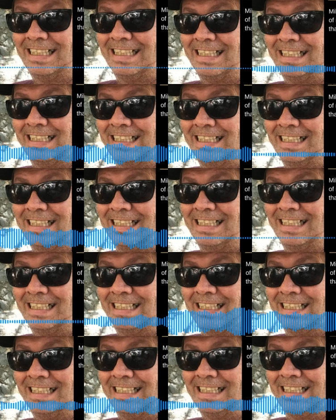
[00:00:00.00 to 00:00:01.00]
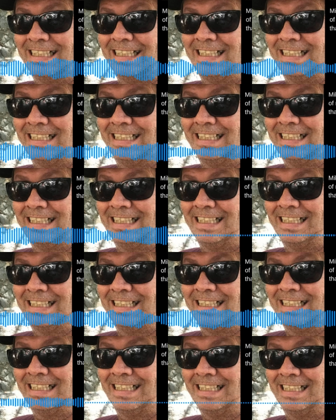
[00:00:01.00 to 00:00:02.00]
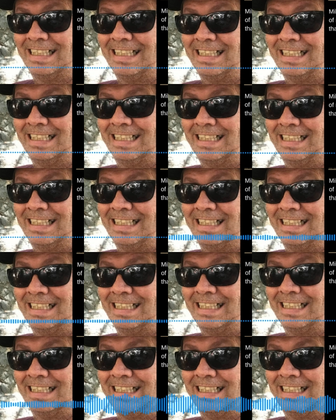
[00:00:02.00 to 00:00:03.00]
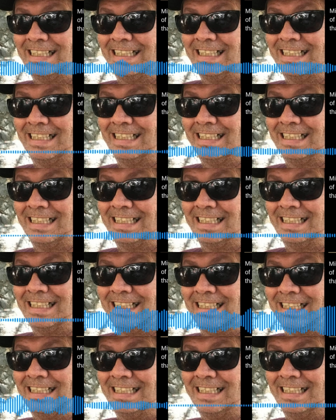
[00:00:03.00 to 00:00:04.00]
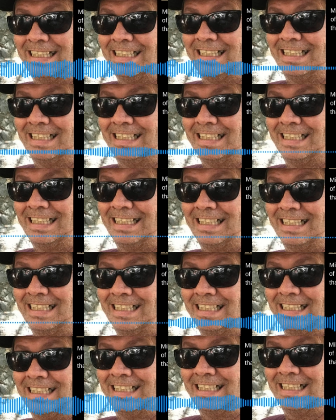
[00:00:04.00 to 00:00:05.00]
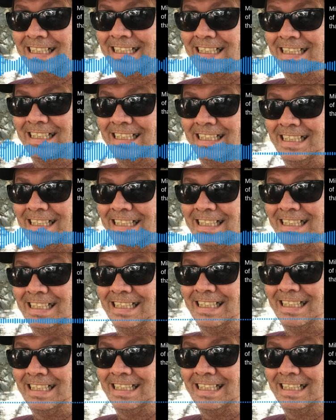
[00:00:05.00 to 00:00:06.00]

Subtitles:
there's that criminal element that is going to take advantage of a law like that.